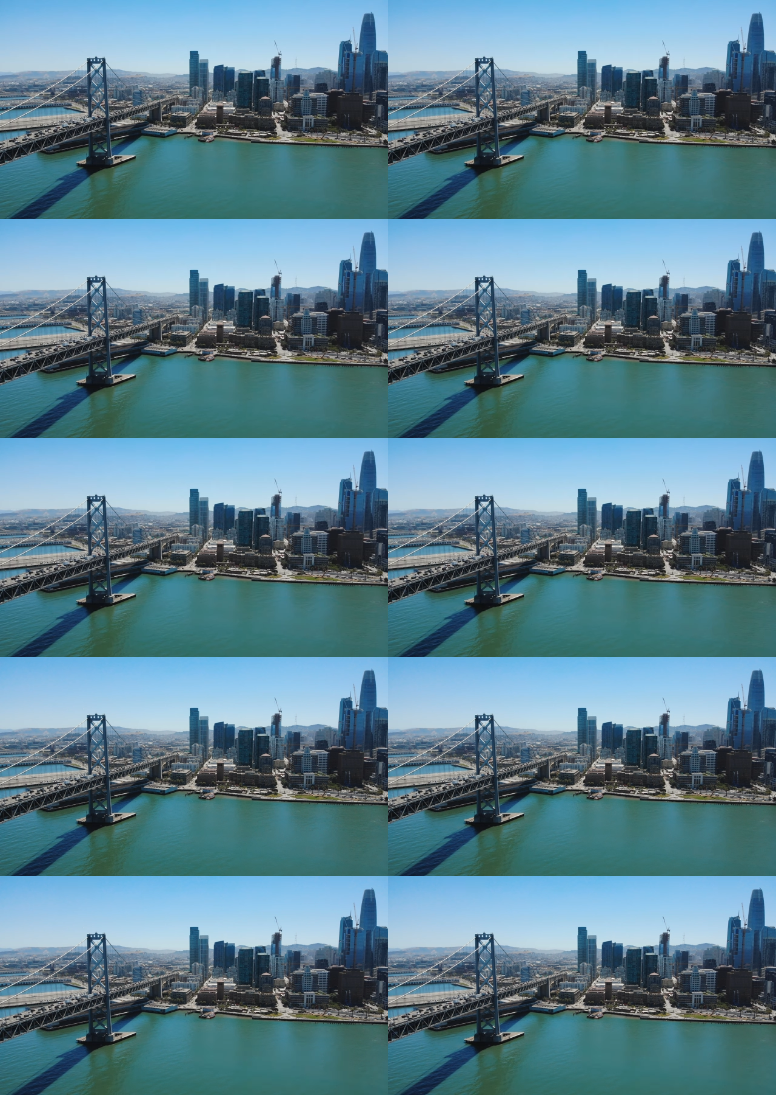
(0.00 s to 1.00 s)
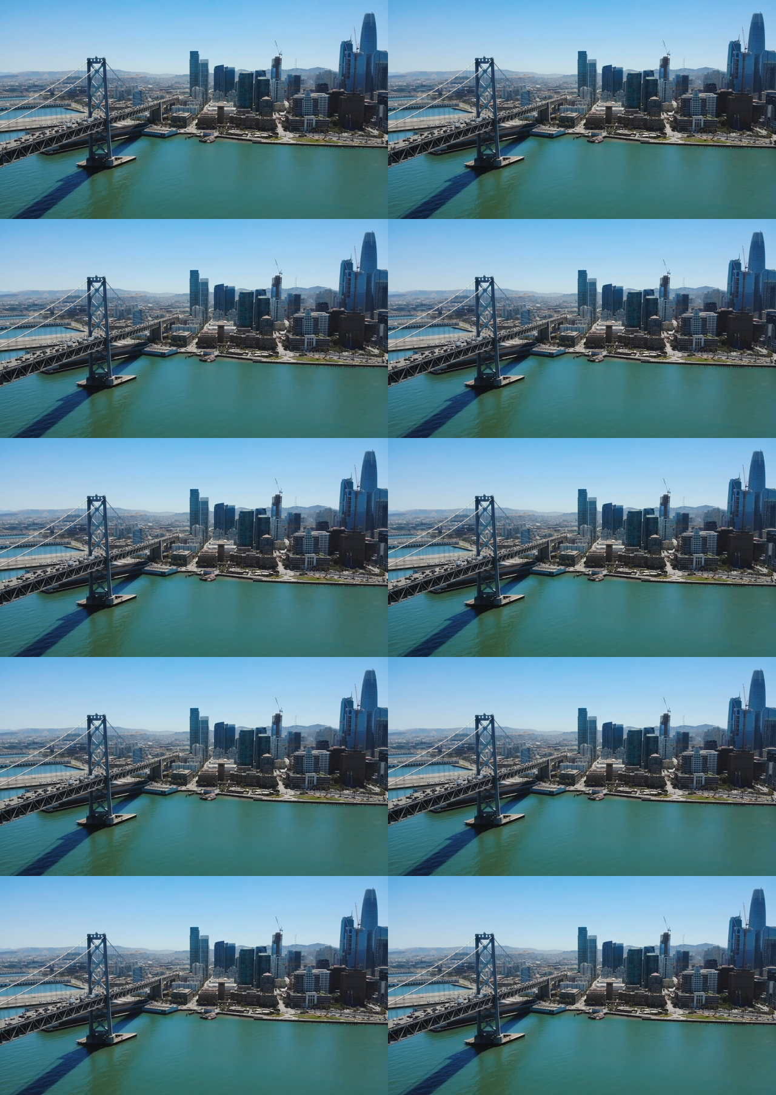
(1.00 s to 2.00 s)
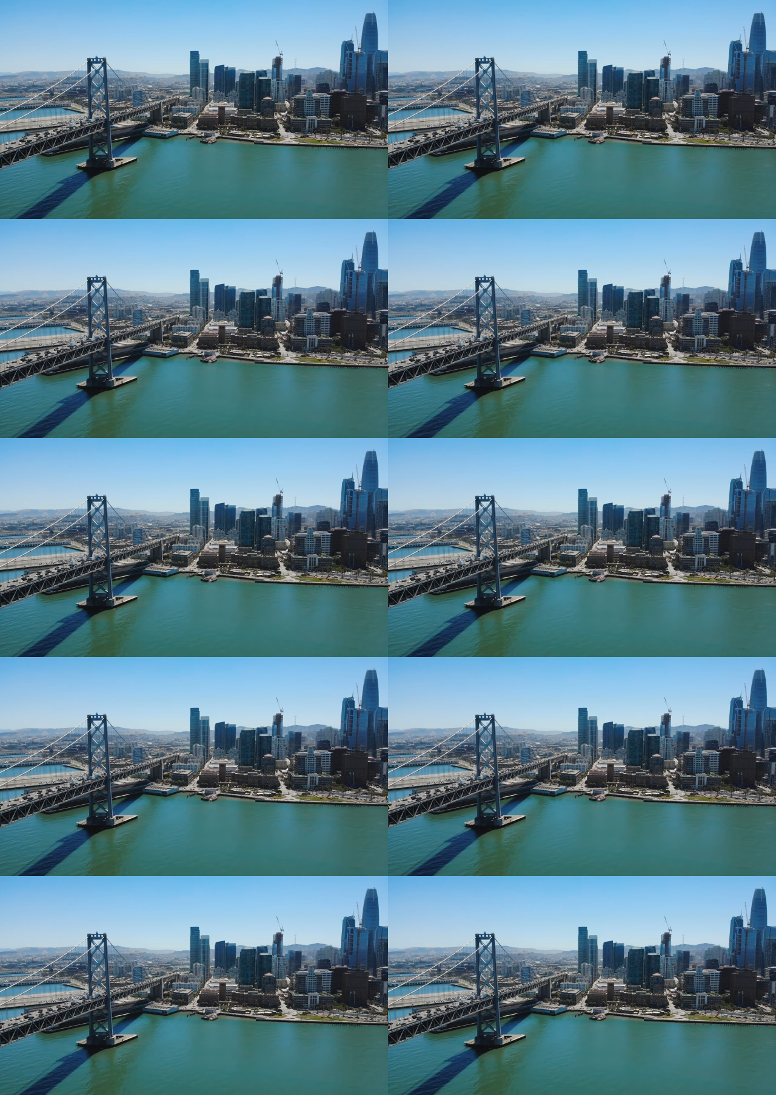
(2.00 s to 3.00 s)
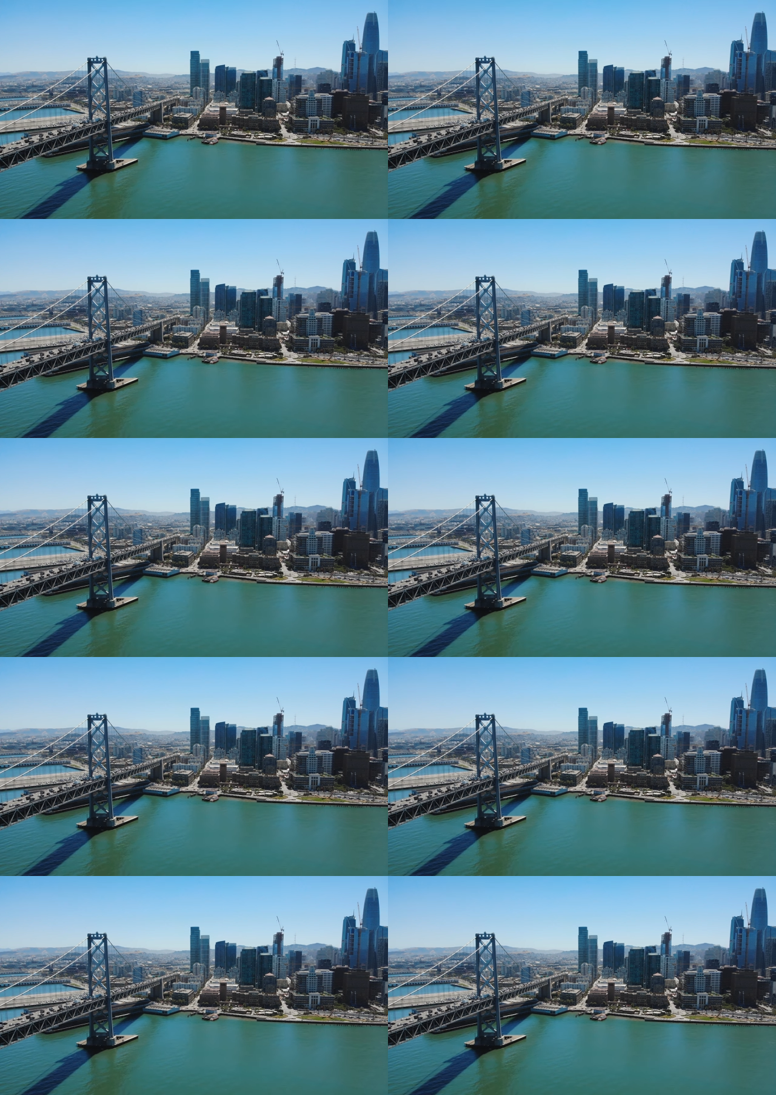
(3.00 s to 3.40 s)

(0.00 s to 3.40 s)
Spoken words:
[unreadable: no face in view]